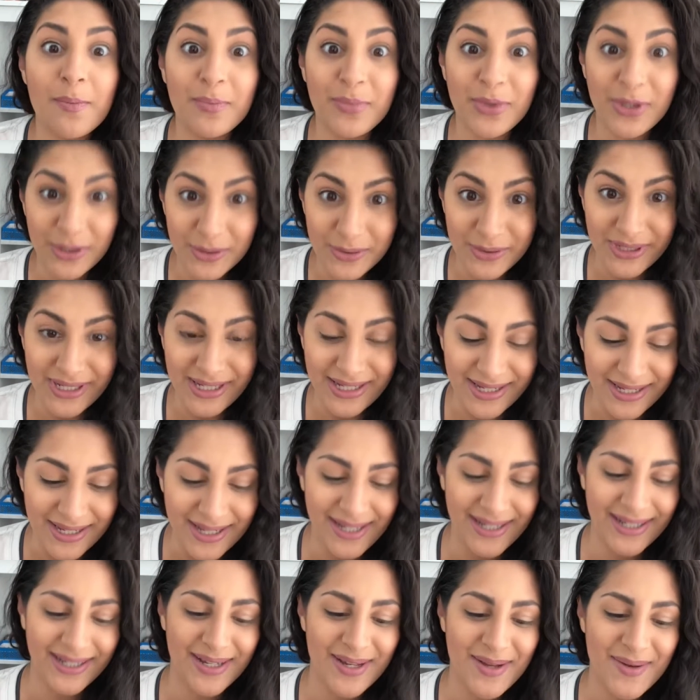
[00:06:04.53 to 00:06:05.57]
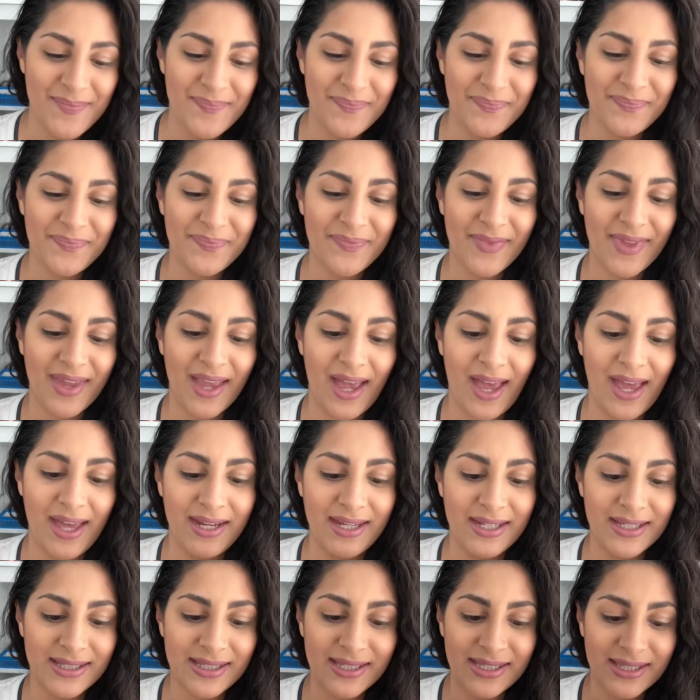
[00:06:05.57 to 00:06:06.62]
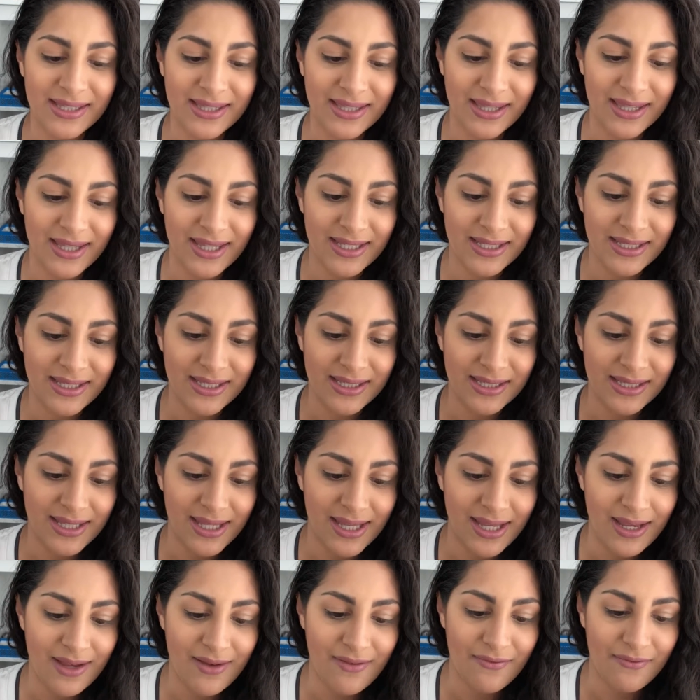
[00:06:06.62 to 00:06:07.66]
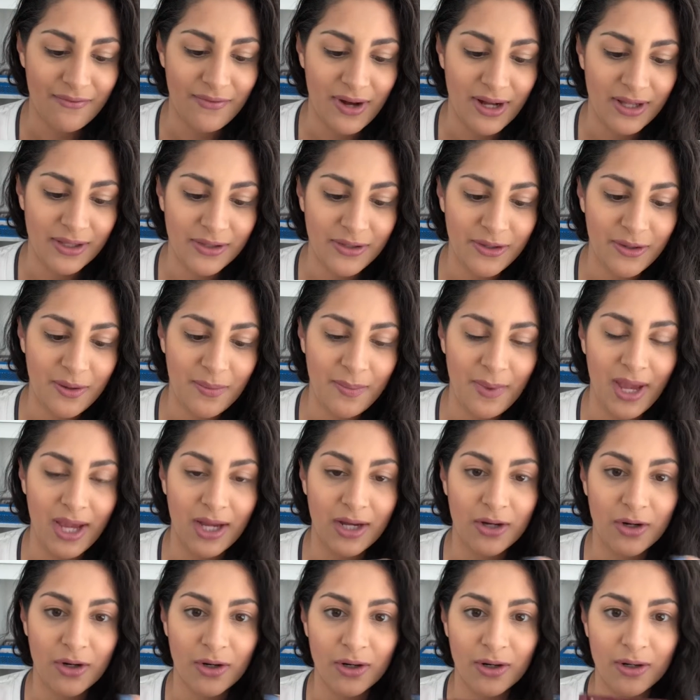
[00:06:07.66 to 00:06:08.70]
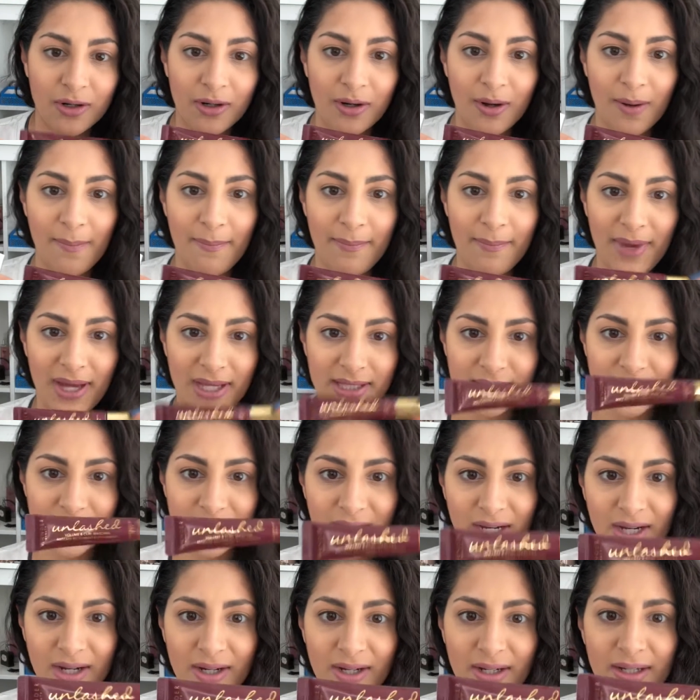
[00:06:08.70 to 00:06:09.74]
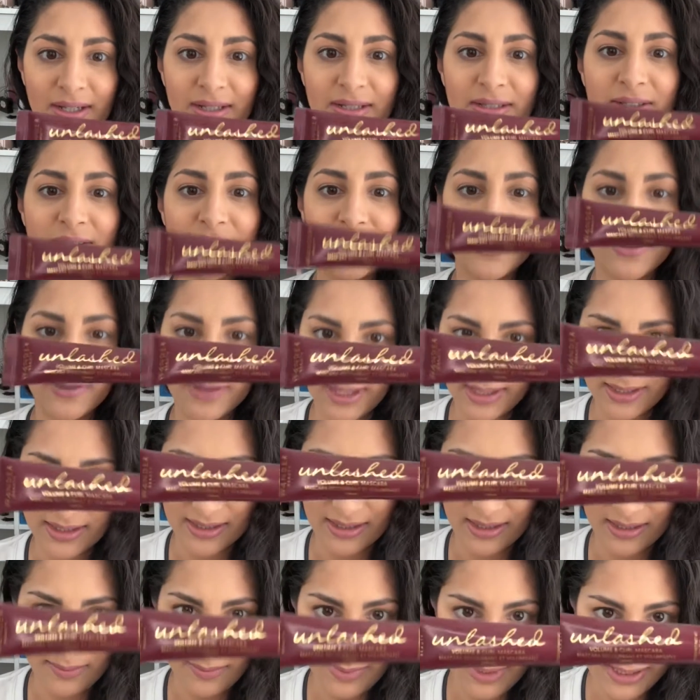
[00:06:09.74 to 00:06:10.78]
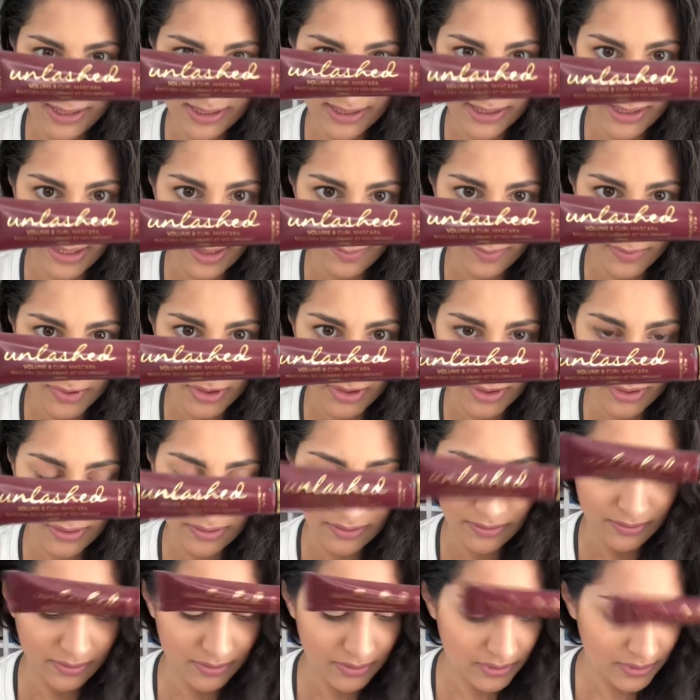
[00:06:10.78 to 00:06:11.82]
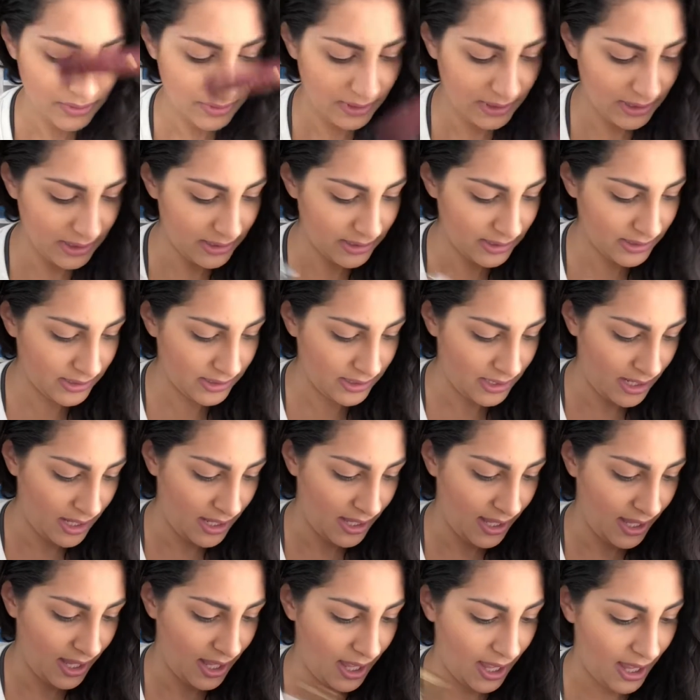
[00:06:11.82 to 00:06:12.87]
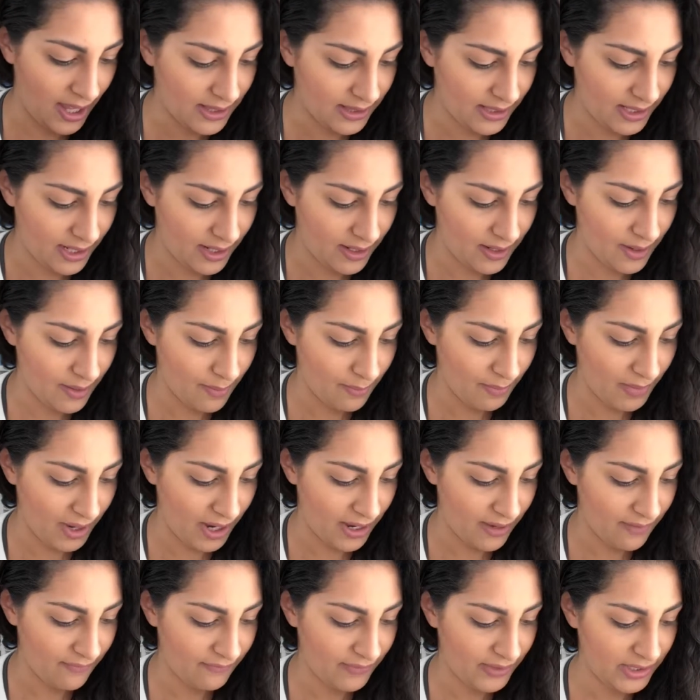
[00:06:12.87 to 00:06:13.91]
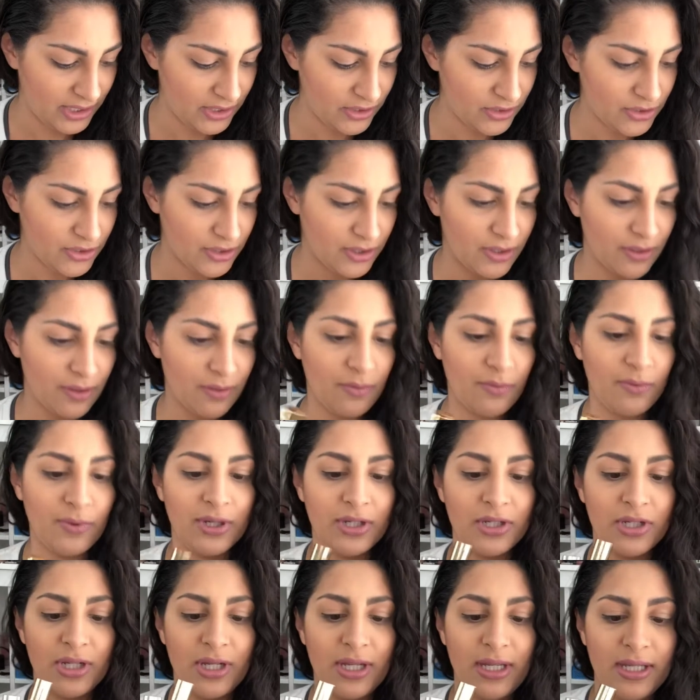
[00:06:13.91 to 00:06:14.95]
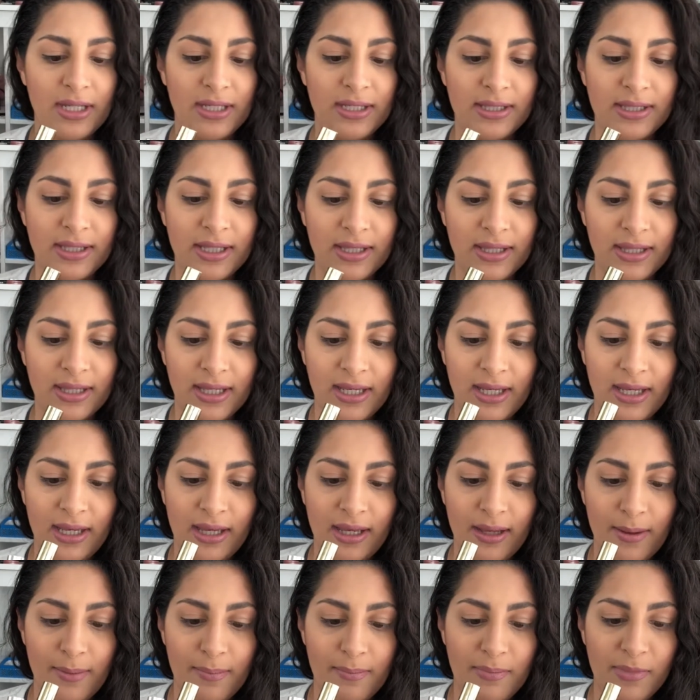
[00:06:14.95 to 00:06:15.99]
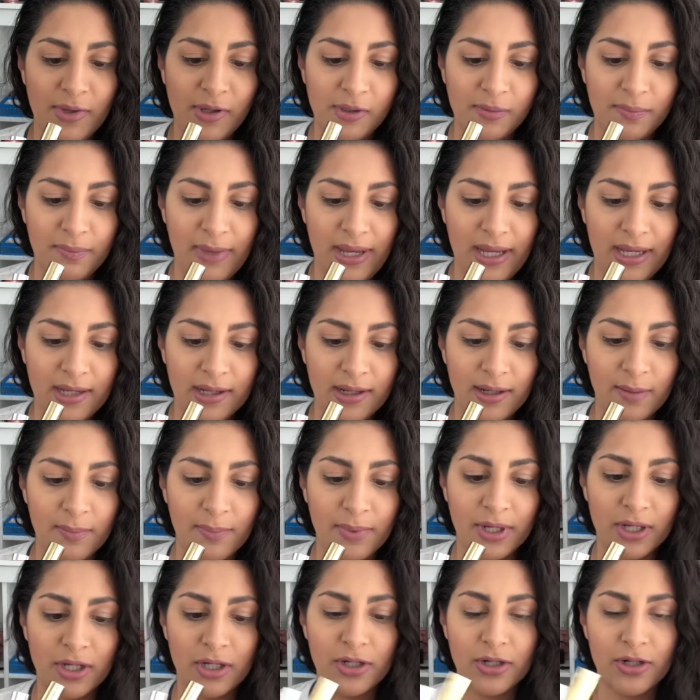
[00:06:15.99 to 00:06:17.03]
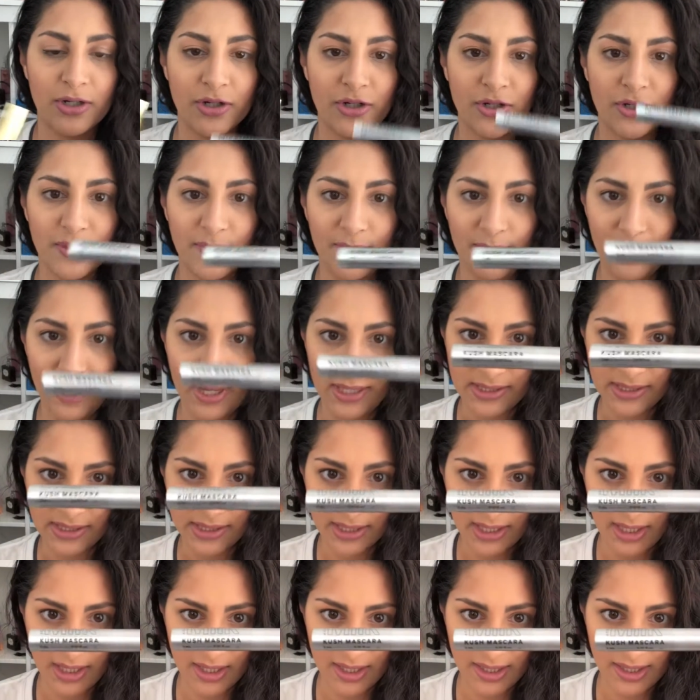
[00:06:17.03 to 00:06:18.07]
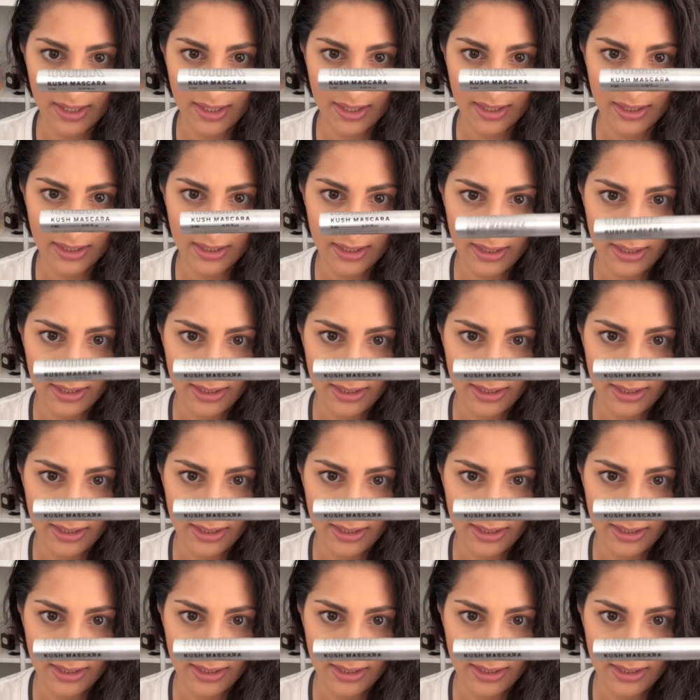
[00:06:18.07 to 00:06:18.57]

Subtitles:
Beauty. And this is the Volume and Curl Mascara. So that's gonna be step 2 to this. And then my finisher, which is the Milk Makeup Kush Mascara.